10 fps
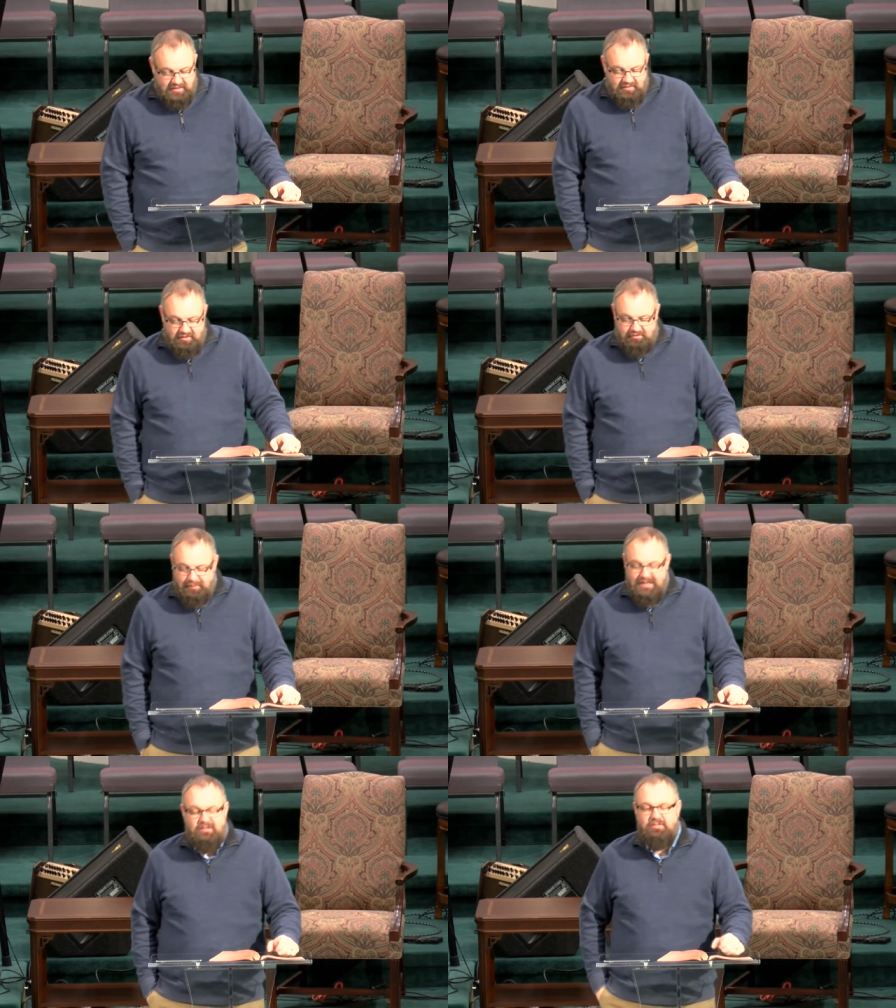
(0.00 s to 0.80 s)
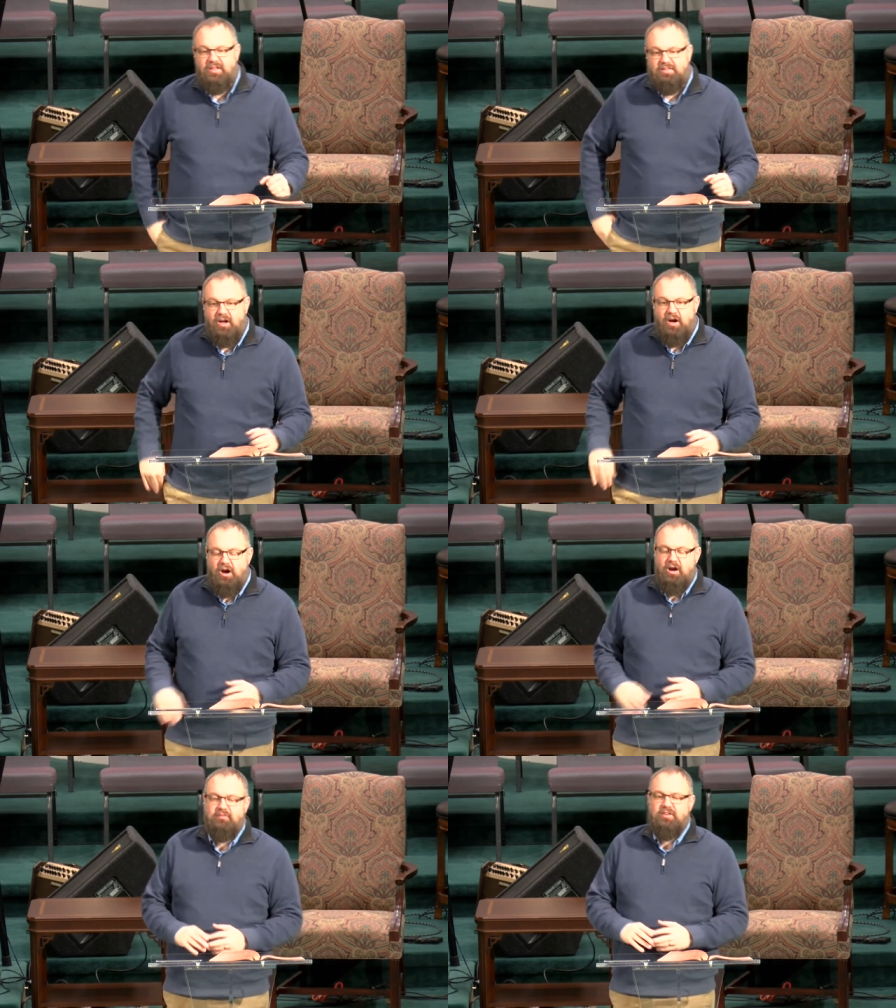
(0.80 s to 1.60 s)
This means that the
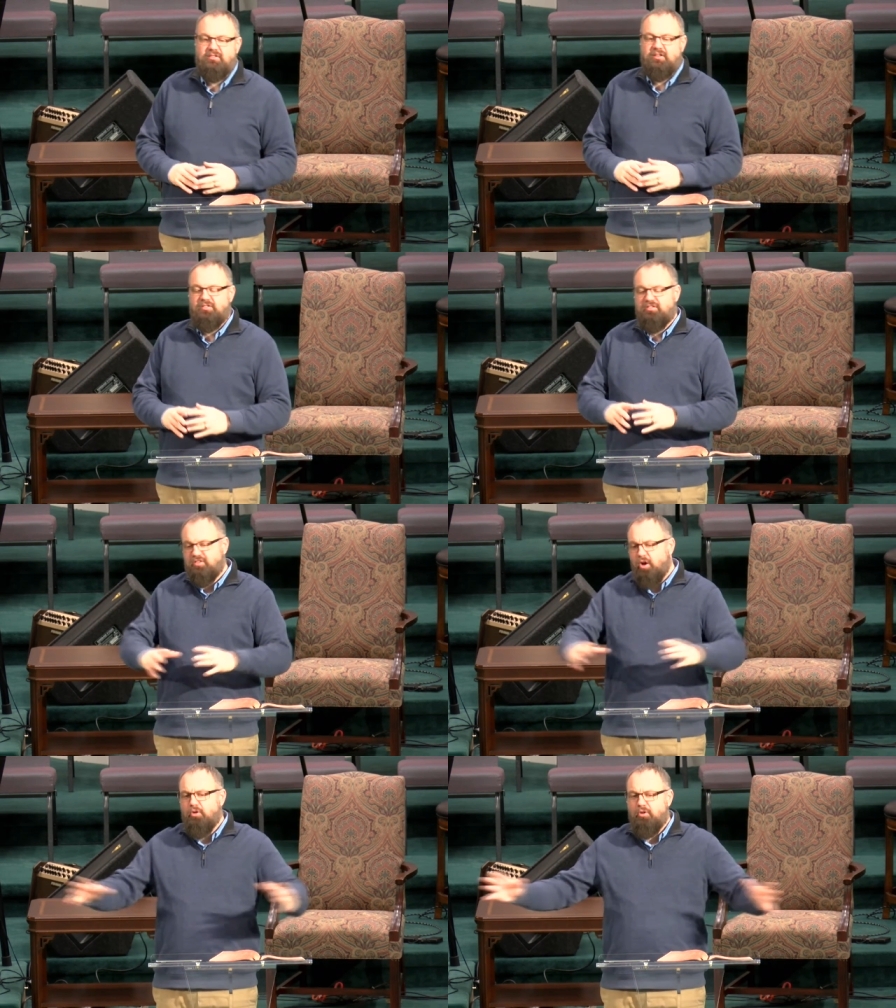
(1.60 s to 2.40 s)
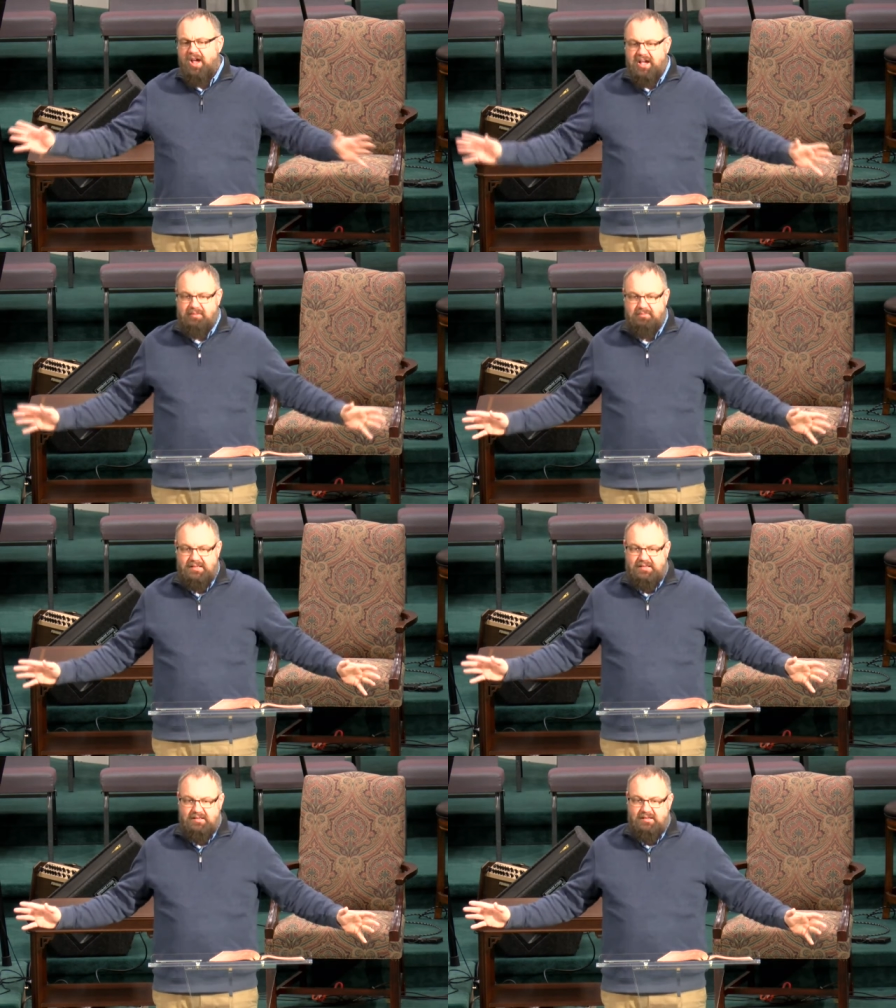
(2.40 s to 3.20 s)
harvest is so great
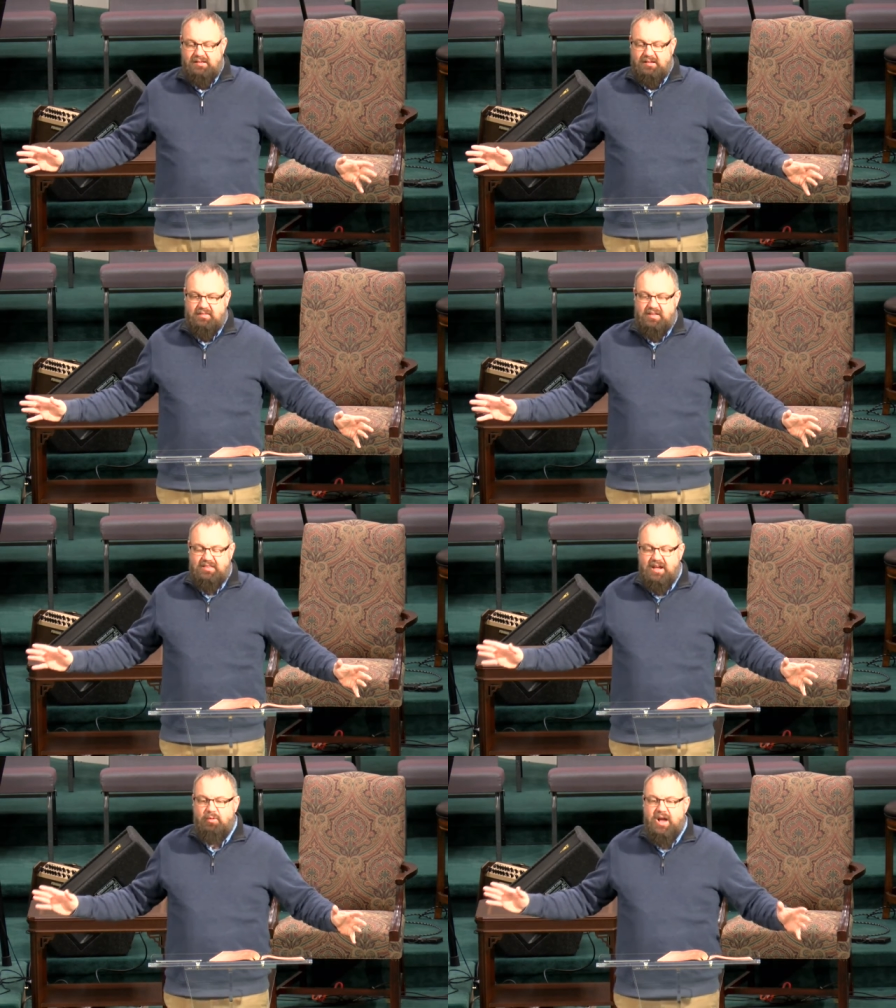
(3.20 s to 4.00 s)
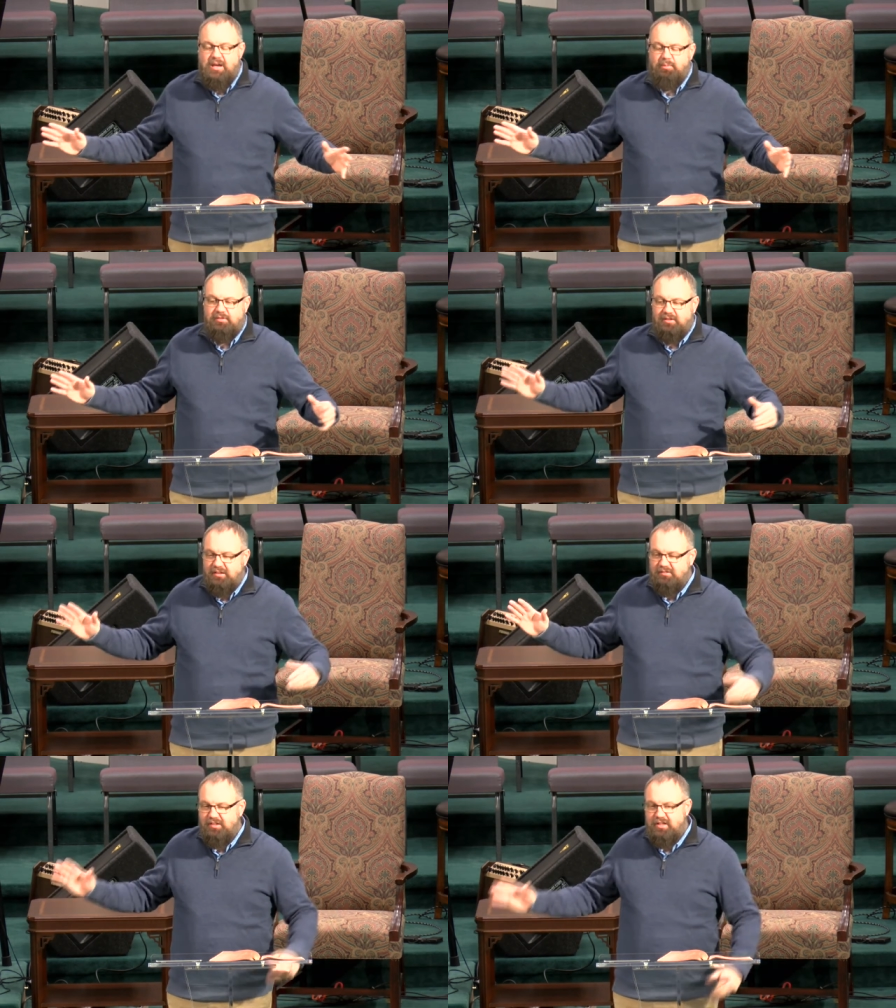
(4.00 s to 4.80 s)
that they were able to
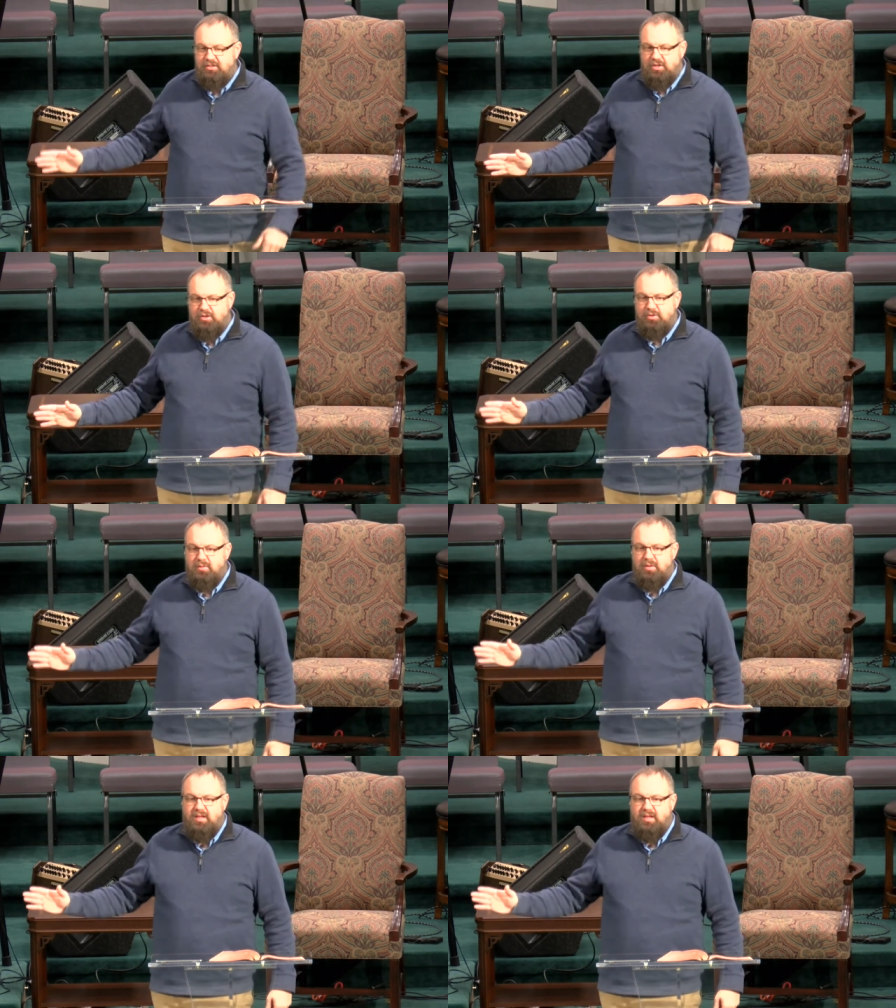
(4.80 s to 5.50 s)
continue